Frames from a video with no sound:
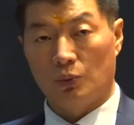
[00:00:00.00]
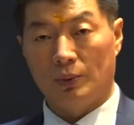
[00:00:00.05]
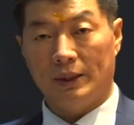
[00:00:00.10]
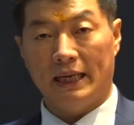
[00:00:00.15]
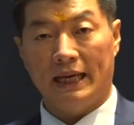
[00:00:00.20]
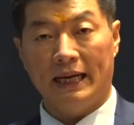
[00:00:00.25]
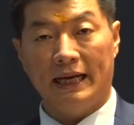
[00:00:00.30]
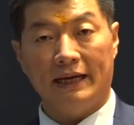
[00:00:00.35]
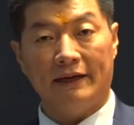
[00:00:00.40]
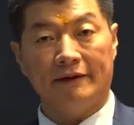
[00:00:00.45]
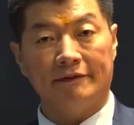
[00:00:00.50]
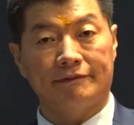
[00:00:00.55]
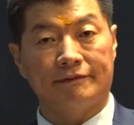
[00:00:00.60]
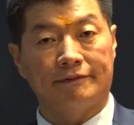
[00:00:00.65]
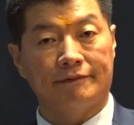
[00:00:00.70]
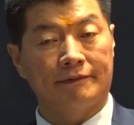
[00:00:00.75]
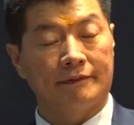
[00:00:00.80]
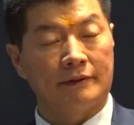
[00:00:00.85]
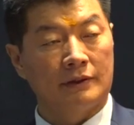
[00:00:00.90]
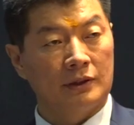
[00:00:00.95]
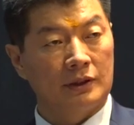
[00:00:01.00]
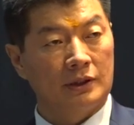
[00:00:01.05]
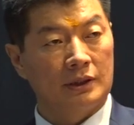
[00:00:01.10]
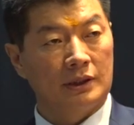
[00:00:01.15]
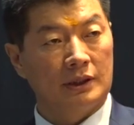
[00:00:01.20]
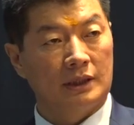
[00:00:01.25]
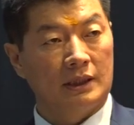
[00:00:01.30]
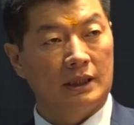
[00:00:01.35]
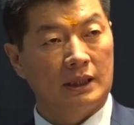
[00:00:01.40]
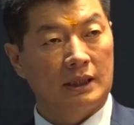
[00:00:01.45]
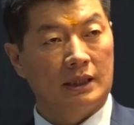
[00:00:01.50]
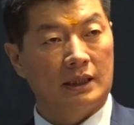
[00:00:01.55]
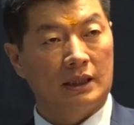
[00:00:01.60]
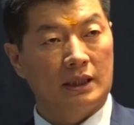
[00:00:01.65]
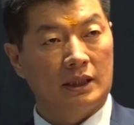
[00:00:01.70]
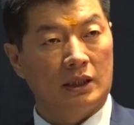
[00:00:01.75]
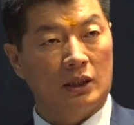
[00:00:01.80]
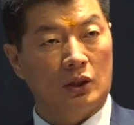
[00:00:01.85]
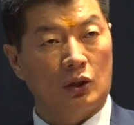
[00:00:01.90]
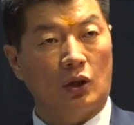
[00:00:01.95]
we have
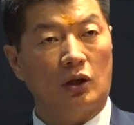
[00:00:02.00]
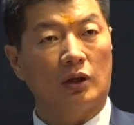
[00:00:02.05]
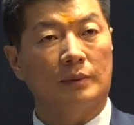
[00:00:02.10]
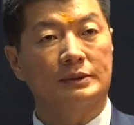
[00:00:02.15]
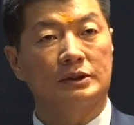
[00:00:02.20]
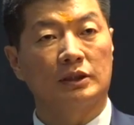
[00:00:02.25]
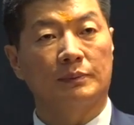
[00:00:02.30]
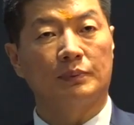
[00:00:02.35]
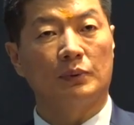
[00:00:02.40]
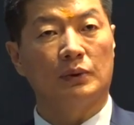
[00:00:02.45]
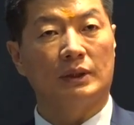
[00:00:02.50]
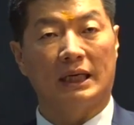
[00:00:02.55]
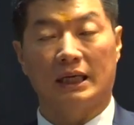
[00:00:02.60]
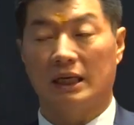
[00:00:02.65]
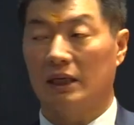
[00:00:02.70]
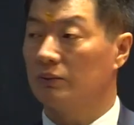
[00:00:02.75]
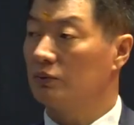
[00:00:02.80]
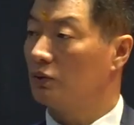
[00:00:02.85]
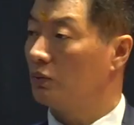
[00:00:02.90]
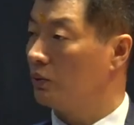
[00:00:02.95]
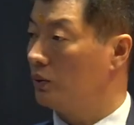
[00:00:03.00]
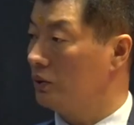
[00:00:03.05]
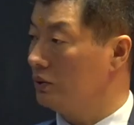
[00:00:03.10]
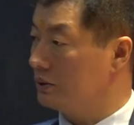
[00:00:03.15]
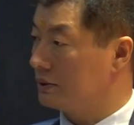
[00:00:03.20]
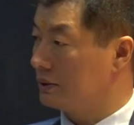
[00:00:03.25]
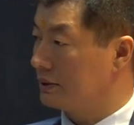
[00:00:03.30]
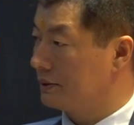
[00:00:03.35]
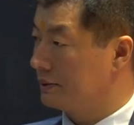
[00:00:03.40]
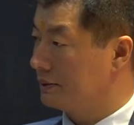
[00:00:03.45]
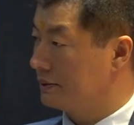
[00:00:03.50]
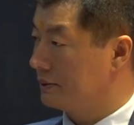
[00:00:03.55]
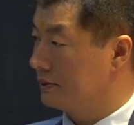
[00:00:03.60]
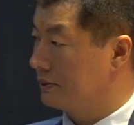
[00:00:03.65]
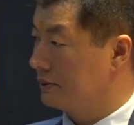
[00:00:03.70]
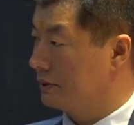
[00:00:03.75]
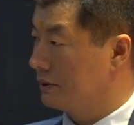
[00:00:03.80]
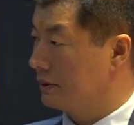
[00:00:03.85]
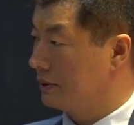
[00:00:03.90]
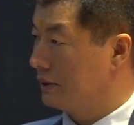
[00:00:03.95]
a lot of support around the world.
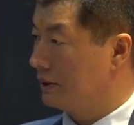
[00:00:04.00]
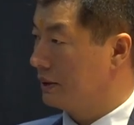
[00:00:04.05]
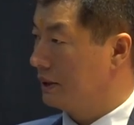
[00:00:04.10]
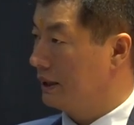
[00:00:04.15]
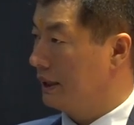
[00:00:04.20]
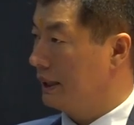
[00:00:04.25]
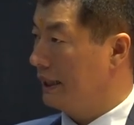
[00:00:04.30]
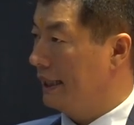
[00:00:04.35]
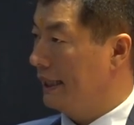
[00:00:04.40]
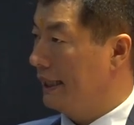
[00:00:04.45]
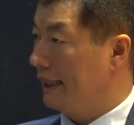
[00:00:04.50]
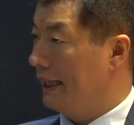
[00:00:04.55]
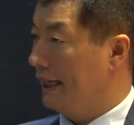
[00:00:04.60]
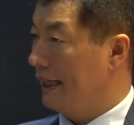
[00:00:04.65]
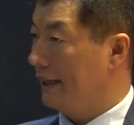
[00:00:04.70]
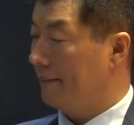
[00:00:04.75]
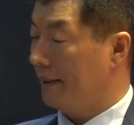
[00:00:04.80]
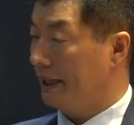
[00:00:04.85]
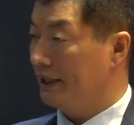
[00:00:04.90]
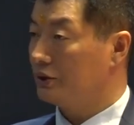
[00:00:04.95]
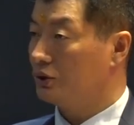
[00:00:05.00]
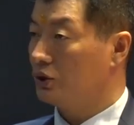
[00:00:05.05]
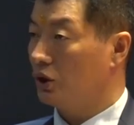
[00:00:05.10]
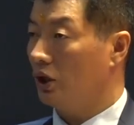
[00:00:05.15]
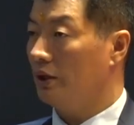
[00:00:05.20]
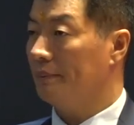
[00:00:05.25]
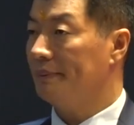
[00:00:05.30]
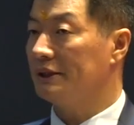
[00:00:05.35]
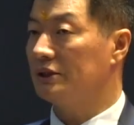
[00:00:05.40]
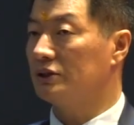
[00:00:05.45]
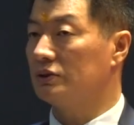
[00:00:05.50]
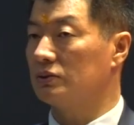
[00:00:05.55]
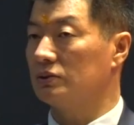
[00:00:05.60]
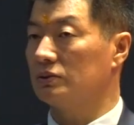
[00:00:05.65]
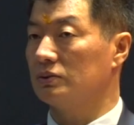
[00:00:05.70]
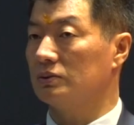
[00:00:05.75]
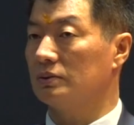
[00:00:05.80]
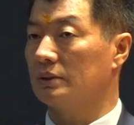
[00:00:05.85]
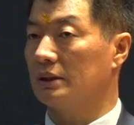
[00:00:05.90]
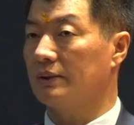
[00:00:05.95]
And my job is
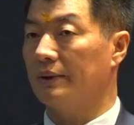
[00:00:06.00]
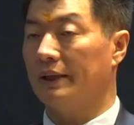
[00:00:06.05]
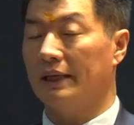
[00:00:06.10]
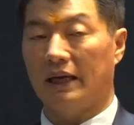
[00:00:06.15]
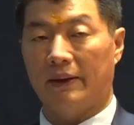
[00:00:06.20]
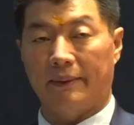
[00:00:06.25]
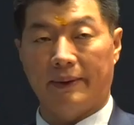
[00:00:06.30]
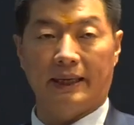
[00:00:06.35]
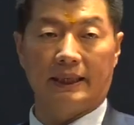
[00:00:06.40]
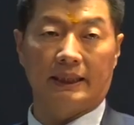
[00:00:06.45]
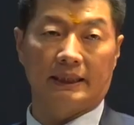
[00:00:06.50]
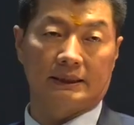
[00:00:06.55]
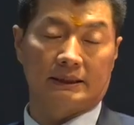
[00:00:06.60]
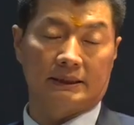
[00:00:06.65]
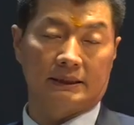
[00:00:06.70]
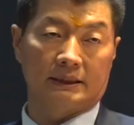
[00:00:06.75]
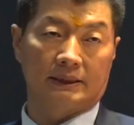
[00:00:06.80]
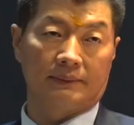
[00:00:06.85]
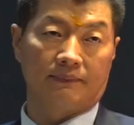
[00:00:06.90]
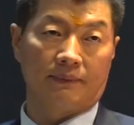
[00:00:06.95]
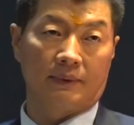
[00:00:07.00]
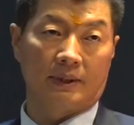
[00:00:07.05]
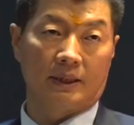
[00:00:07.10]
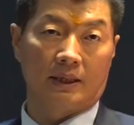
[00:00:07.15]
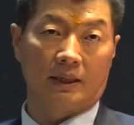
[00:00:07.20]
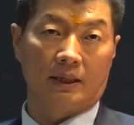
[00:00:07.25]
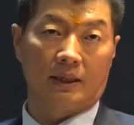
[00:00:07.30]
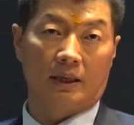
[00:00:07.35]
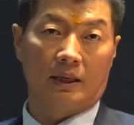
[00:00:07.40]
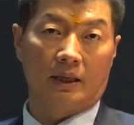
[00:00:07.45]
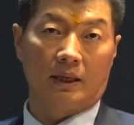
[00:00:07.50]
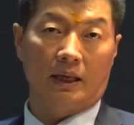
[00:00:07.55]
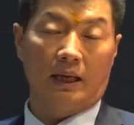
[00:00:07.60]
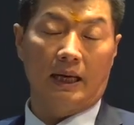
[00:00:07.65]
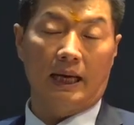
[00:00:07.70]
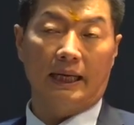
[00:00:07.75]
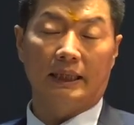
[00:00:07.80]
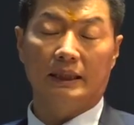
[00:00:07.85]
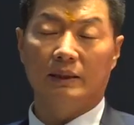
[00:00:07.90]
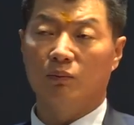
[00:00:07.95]
to create awareness.
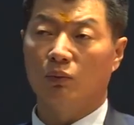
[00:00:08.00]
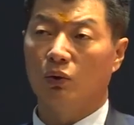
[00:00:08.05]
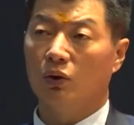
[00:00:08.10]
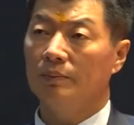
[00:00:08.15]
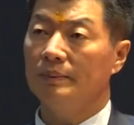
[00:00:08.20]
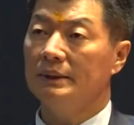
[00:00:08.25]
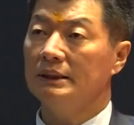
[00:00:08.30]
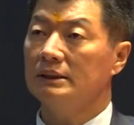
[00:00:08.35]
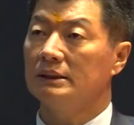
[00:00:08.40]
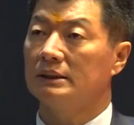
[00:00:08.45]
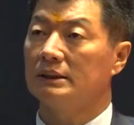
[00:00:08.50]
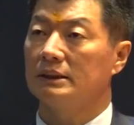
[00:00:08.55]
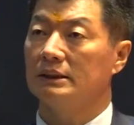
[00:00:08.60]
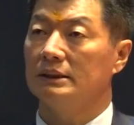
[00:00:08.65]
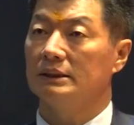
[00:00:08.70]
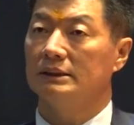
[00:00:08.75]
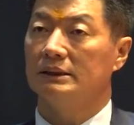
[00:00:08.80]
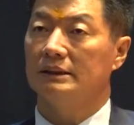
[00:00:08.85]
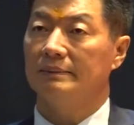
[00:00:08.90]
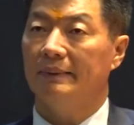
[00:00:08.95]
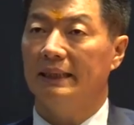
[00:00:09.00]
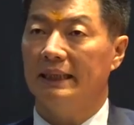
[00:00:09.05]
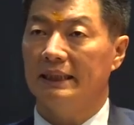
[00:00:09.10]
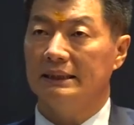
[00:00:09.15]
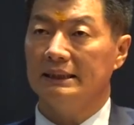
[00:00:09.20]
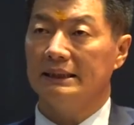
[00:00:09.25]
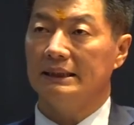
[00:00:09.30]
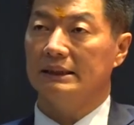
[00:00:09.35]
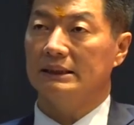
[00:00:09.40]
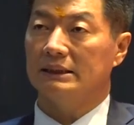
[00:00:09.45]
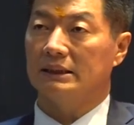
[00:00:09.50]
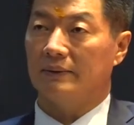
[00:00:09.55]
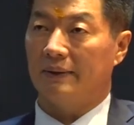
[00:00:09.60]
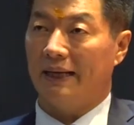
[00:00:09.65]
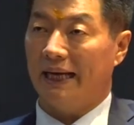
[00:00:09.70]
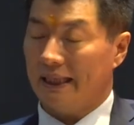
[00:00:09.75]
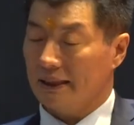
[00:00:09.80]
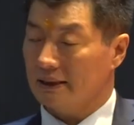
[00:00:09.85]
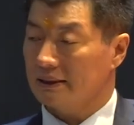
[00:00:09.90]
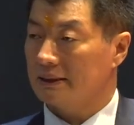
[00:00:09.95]
At the moment, Tibet is
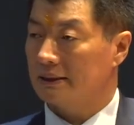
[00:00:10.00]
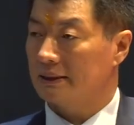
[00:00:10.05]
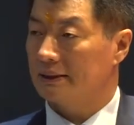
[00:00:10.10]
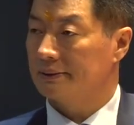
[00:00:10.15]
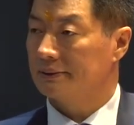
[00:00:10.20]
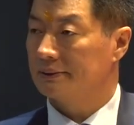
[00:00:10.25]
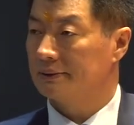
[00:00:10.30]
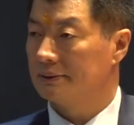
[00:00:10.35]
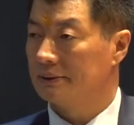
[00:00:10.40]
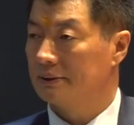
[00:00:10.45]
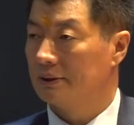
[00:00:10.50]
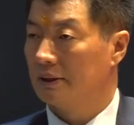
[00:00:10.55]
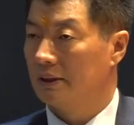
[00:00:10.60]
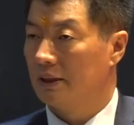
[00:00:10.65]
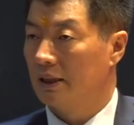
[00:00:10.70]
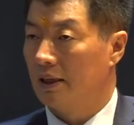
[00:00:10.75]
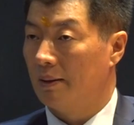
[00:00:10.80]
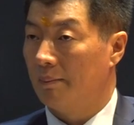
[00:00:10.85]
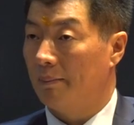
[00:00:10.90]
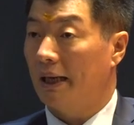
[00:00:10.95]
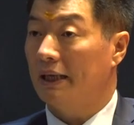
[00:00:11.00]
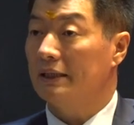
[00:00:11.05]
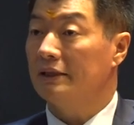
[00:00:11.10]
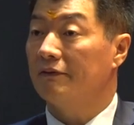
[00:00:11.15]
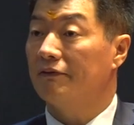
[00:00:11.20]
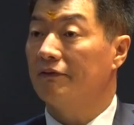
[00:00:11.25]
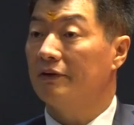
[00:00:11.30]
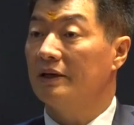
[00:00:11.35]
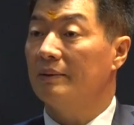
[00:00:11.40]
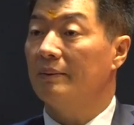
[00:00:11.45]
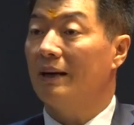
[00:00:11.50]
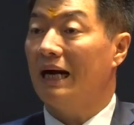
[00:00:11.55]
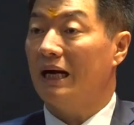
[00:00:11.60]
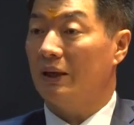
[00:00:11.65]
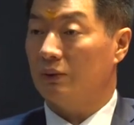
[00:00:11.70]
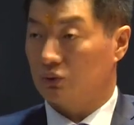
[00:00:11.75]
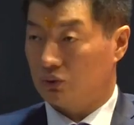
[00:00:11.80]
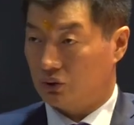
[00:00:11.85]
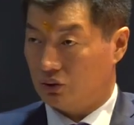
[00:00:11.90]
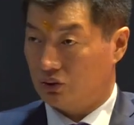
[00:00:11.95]
ranked by the Freedom
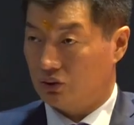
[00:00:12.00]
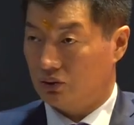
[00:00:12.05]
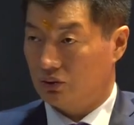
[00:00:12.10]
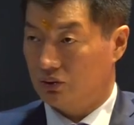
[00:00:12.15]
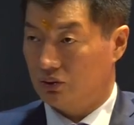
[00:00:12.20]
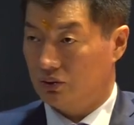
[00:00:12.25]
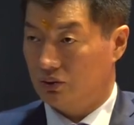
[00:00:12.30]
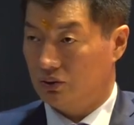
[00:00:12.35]
House